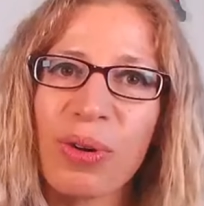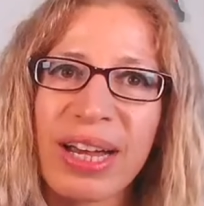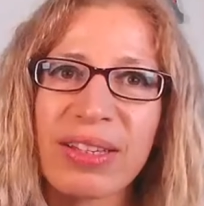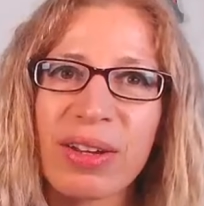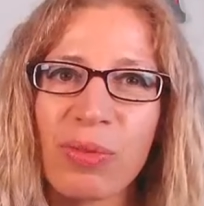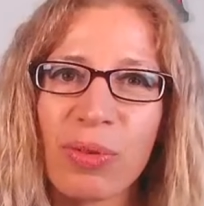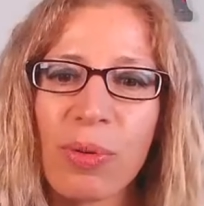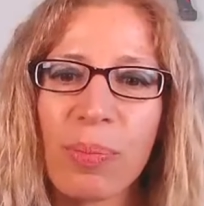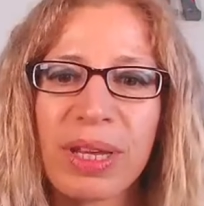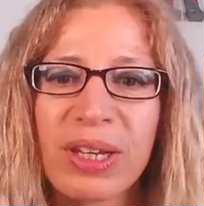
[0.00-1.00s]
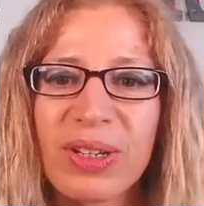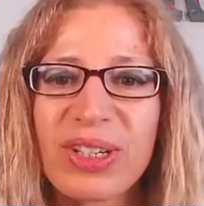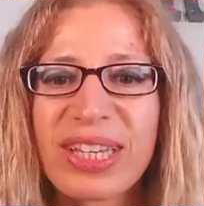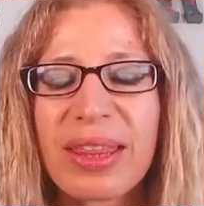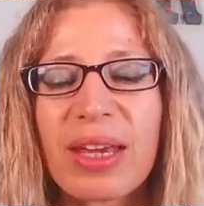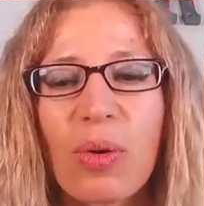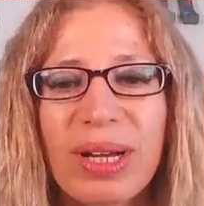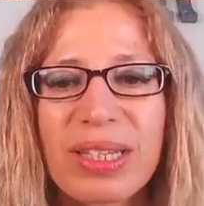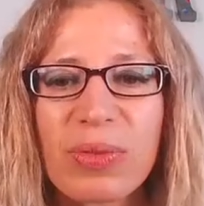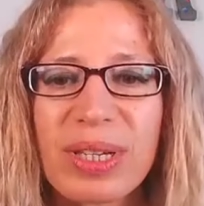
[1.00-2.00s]
right and wrong opinion, because I think
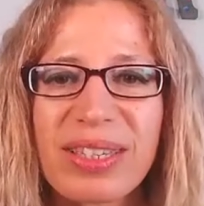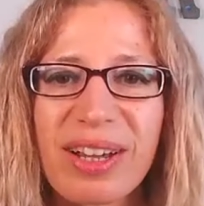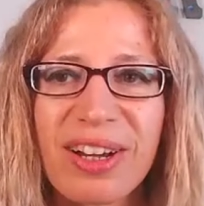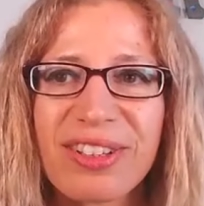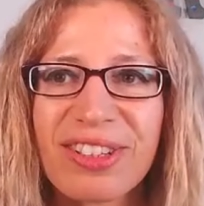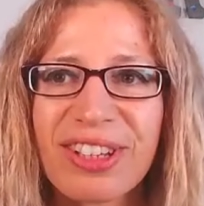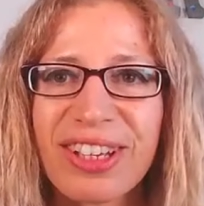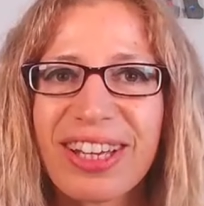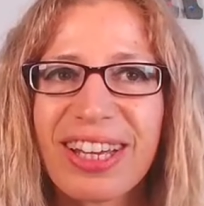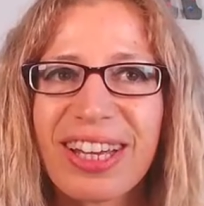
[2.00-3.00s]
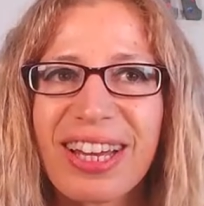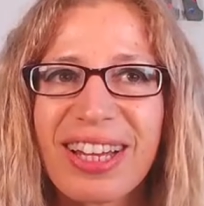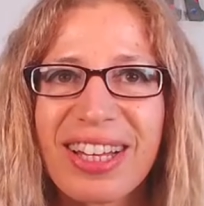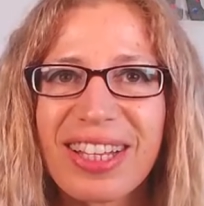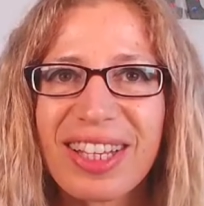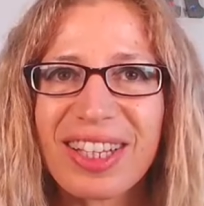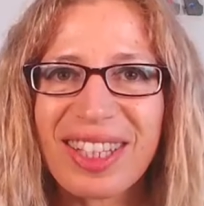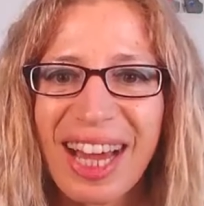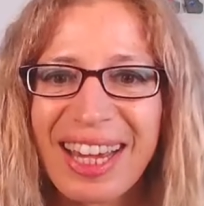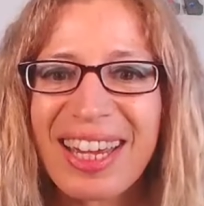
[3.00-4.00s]
once we start
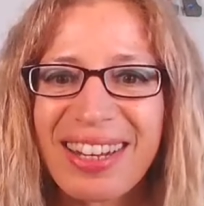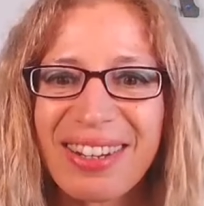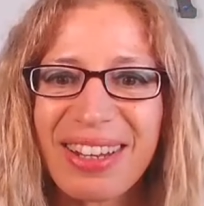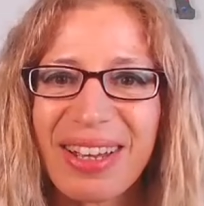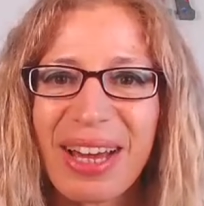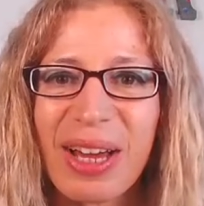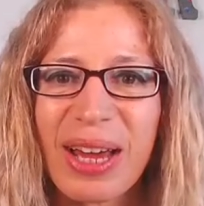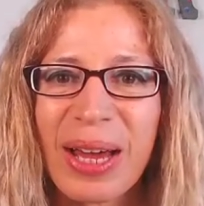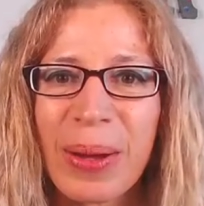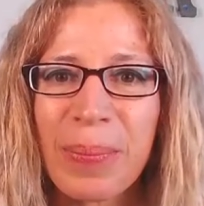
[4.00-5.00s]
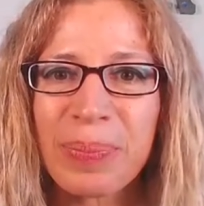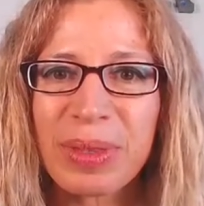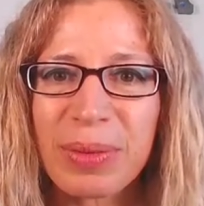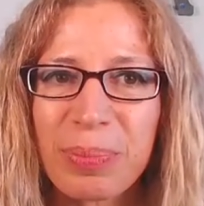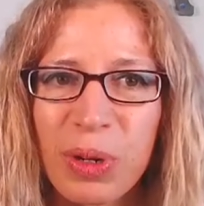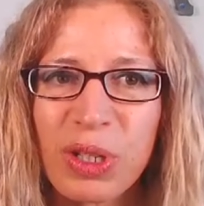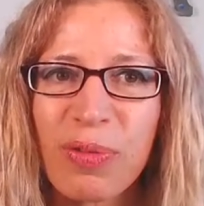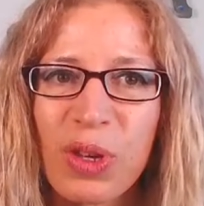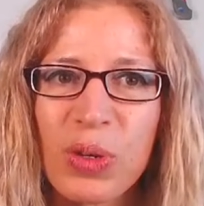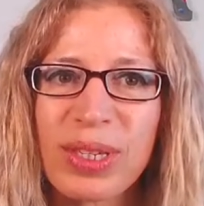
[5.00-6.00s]
tagging point
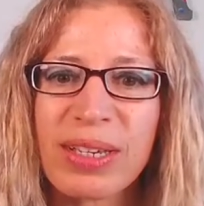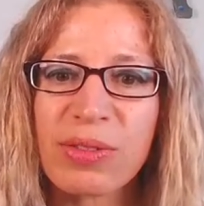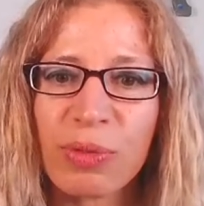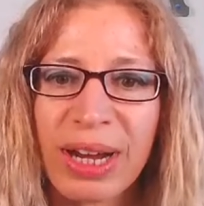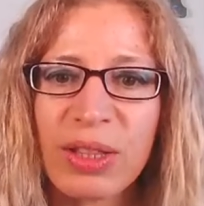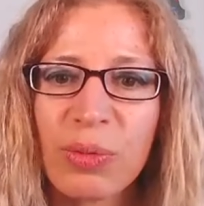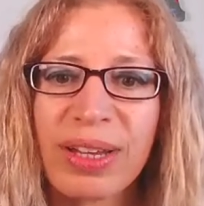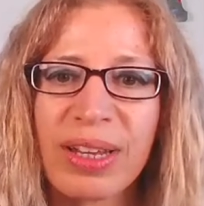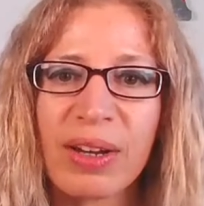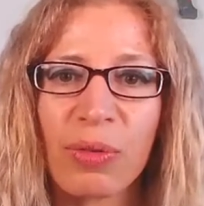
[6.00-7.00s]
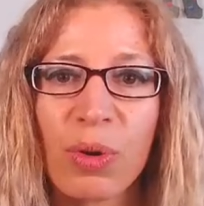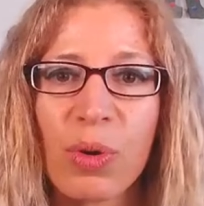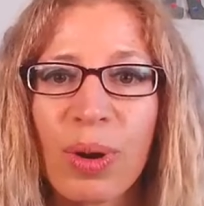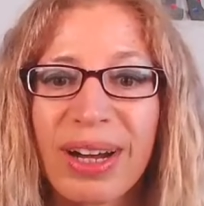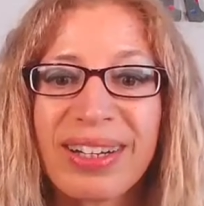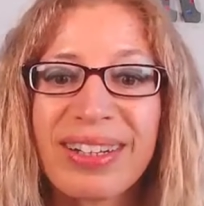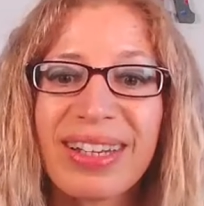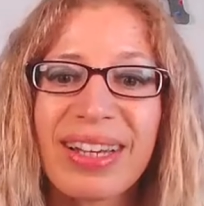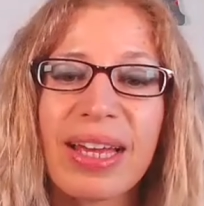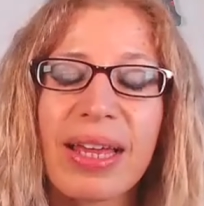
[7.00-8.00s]
of views as right one and wrong
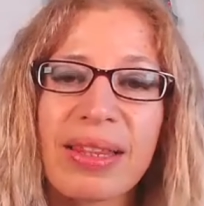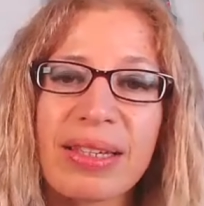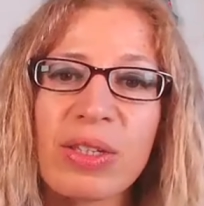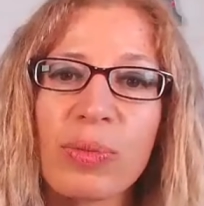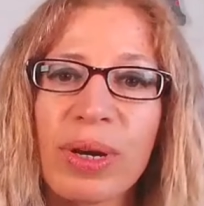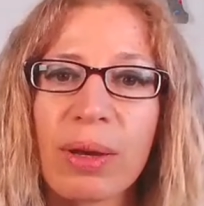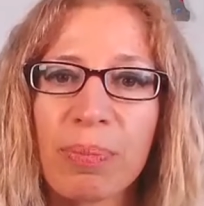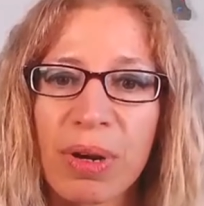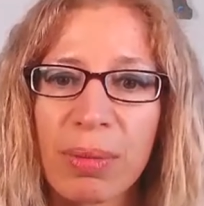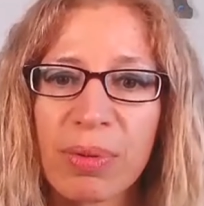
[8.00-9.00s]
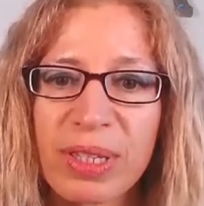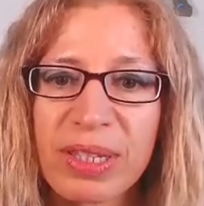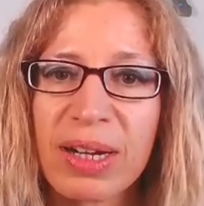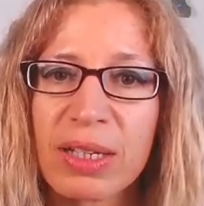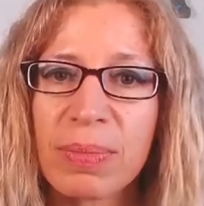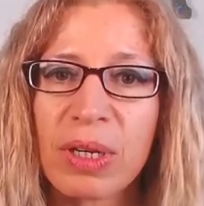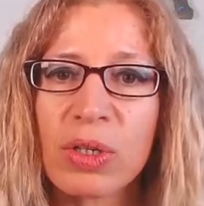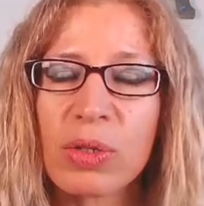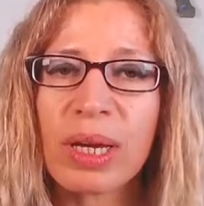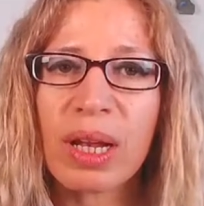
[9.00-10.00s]
one, this is where the problem starts,
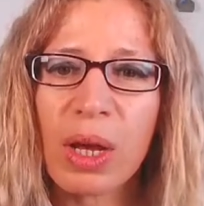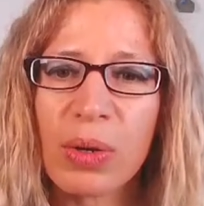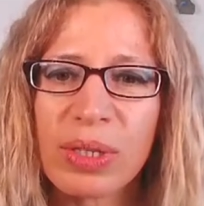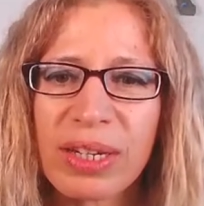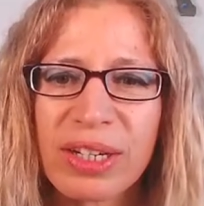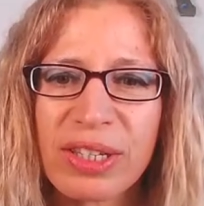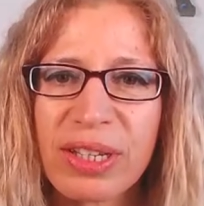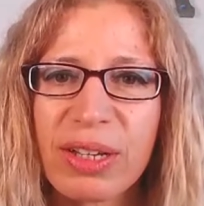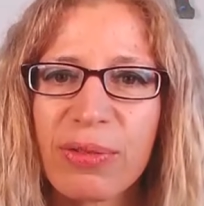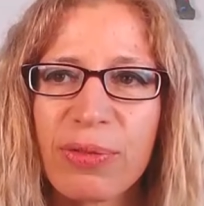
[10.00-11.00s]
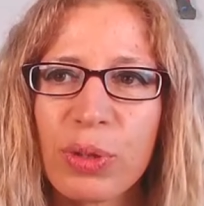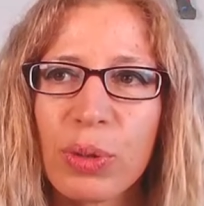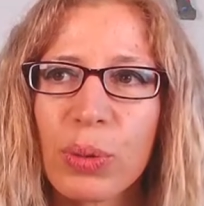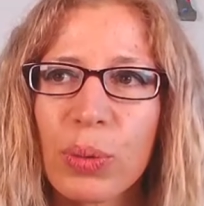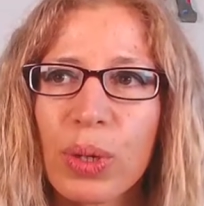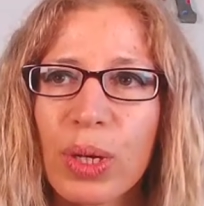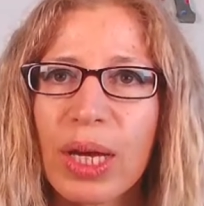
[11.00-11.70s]
because we're closing ourselves to